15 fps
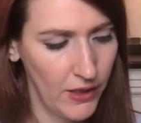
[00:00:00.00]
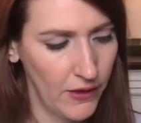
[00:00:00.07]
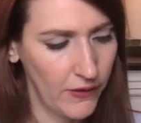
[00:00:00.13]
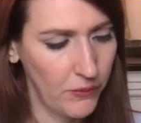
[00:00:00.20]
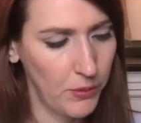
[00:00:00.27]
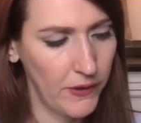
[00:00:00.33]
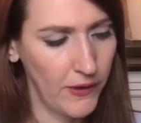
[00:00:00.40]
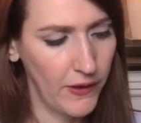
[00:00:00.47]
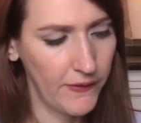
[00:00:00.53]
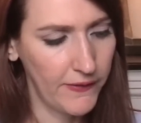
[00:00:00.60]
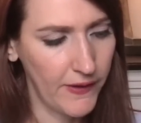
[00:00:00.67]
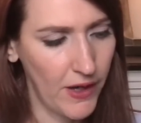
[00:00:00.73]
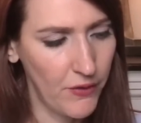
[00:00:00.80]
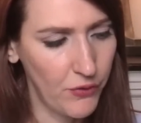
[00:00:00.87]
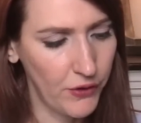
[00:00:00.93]
Let's put that
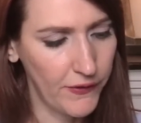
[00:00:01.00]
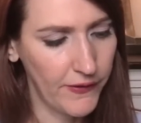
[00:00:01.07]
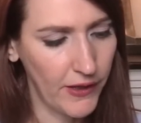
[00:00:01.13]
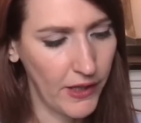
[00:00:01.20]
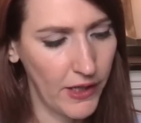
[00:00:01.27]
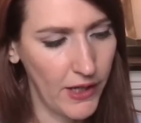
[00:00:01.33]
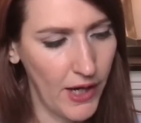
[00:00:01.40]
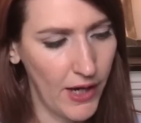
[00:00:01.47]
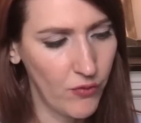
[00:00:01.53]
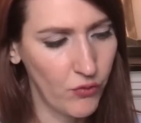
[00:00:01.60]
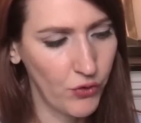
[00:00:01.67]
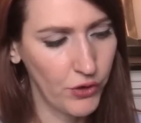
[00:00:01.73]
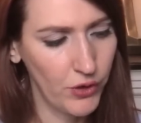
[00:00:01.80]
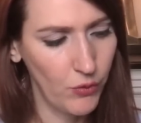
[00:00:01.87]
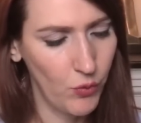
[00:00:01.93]
aside for a second. I
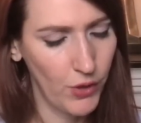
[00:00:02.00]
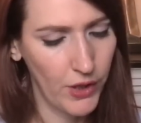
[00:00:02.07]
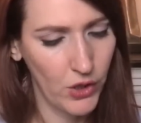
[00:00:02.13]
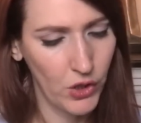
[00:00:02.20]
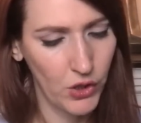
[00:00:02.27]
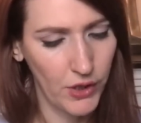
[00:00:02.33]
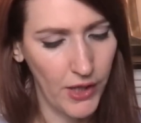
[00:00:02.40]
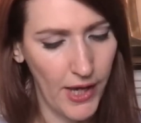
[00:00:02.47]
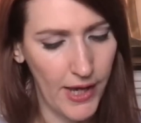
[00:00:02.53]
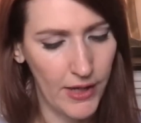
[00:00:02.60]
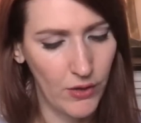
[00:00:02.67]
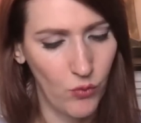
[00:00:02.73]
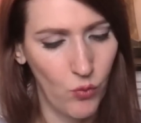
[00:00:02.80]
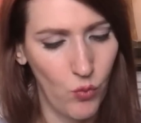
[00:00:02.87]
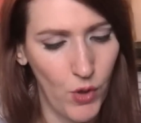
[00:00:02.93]
really want to look
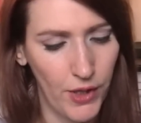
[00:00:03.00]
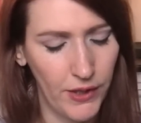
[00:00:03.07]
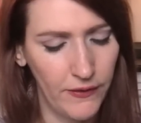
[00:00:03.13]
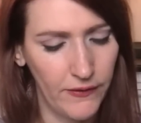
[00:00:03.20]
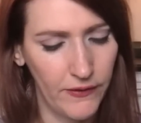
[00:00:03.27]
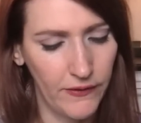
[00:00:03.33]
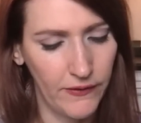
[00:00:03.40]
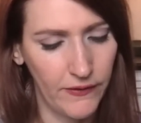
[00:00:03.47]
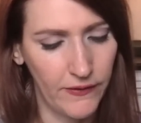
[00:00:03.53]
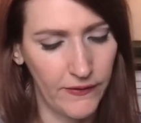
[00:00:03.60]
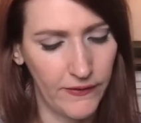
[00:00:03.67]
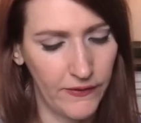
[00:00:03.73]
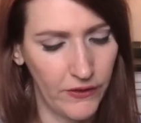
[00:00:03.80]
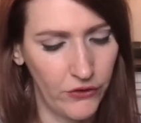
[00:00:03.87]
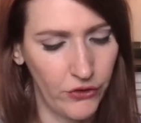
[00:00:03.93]
at what is this
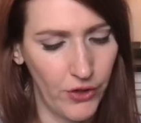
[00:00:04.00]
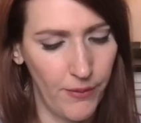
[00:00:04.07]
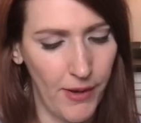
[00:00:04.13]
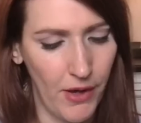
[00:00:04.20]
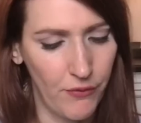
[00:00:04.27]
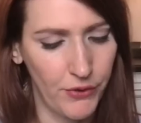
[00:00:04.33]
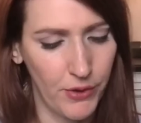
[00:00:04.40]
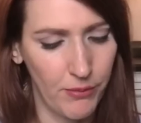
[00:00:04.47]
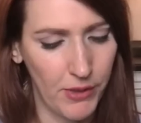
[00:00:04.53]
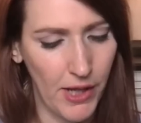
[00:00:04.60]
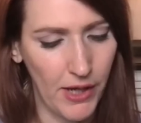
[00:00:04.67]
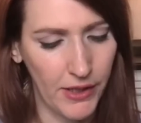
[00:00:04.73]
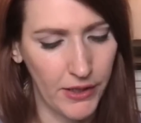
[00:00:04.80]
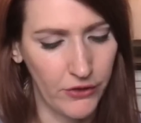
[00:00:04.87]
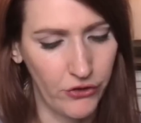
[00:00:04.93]
decision about for the
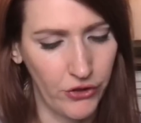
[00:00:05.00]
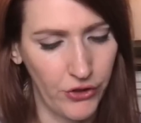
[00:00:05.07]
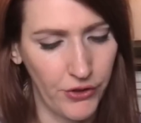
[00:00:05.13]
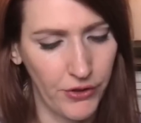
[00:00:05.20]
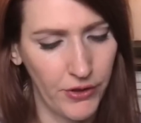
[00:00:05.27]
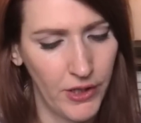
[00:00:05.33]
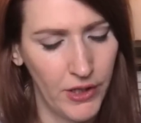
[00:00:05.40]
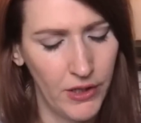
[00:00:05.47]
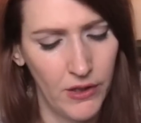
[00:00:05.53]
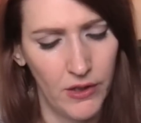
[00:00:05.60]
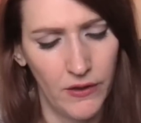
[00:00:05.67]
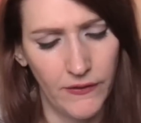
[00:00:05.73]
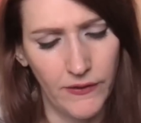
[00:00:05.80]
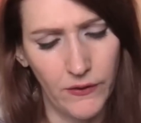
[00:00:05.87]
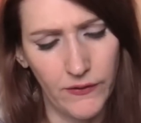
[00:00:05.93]
blockage here.
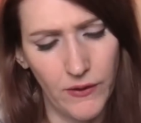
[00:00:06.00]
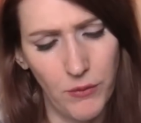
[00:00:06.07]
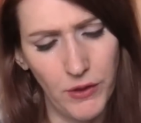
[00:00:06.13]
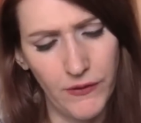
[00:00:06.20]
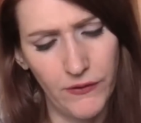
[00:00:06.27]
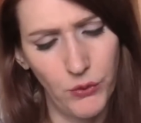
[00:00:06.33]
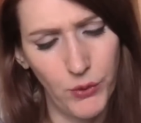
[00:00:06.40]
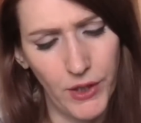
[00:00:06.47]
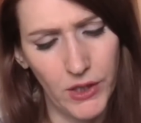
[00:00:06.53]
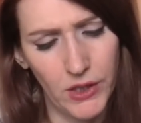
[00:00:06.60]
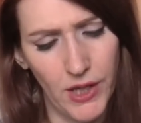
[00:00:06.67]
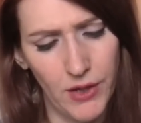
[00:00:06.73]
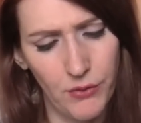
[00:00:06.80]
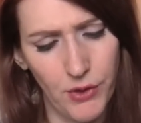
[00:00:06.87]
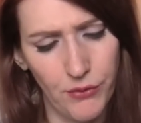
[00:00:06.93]
So someone's doing a
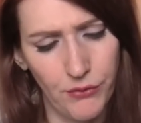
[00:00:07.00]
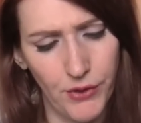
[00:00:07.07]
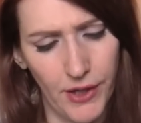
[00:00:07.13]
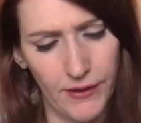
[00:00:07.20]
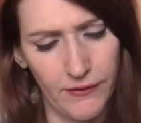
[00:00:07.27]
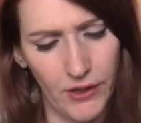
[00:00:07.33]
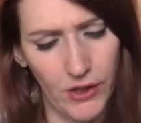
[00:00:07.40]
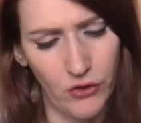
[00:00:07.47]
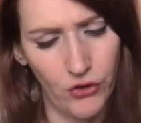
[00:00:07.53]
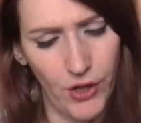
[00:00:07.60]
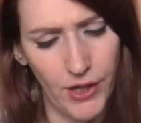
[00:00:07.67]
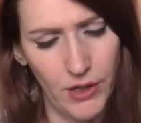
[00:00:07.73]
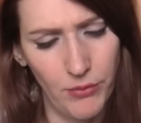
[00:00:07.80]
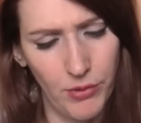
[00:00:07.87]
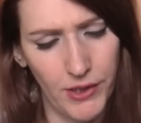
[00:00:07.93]
lot of reflecting,
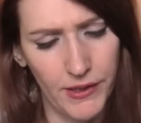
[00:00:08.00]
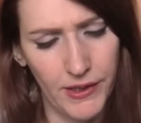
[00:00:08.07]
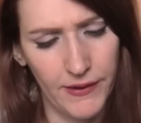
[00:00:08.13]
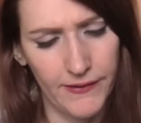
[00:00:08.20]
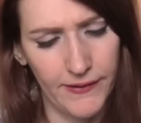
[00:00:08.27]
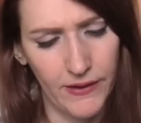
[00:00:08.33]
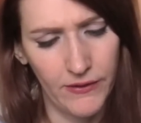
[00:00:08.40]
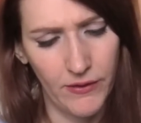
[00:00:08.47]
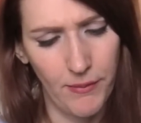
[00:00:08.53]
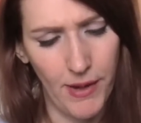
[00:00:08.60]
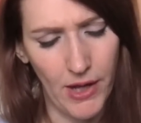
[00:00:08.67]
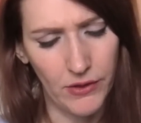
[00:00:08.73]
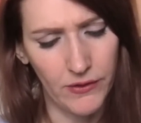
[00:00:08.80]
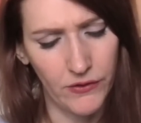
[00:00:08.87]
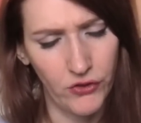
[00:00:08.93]
trying to bring things into
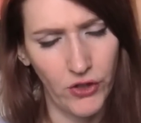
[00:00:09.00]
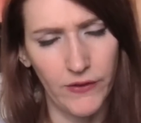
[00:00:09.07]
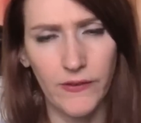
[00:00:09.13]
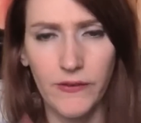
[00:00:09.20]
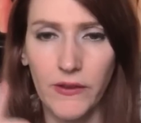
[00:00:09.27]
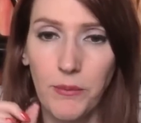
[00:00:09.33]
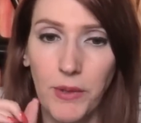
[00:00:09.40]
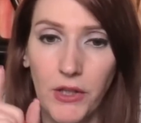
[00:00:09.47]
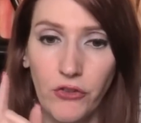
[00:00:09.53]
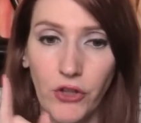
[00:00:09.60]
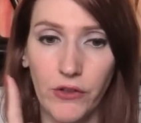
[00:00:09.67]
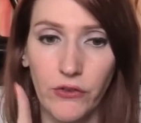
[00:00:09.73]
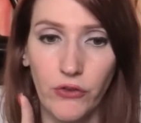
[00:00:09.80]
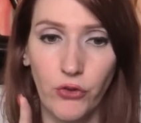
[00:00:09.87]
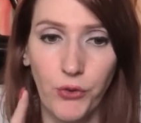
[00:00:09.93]
balance. Justice can be
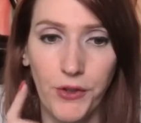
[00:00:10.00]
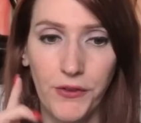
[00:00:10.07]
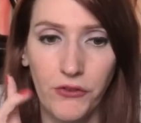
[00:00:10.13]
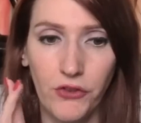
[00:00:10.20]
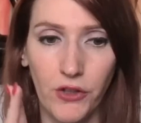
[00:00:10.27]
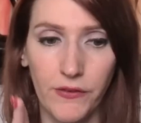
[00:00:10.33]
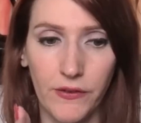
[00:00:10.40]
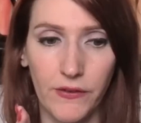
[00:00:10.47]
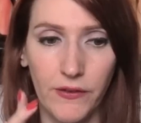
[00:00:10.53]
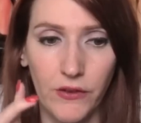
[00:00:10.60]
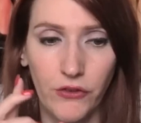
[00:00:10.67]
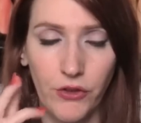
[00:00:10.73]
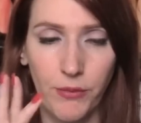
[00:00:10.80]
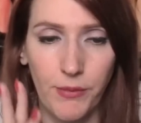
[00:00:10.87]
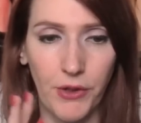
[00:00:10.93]
just choice, just
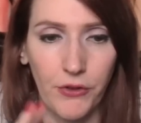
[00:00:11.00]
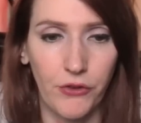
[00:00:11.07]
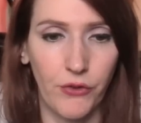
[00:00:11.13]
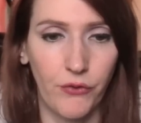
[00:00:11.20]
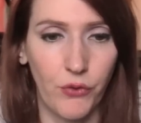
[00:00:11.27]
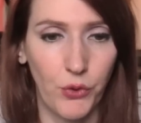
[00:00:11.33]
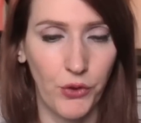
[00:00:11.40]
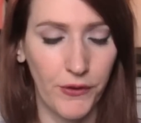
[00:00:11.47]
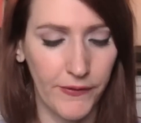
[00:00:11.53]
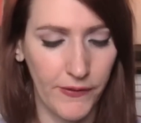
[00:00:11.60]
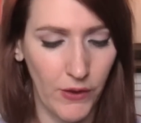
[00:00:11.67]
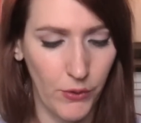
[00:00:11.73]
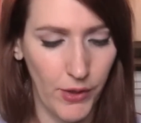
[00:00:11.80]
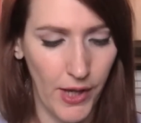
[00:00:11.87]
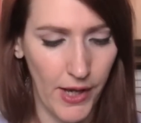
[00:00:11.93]
decision, marriage, divorce.
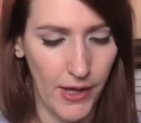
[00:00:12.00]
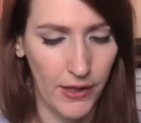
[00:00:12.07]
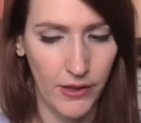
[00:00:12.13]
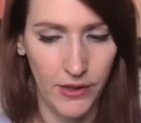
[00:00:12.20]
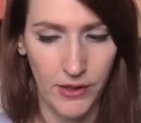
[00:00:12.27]
Okay,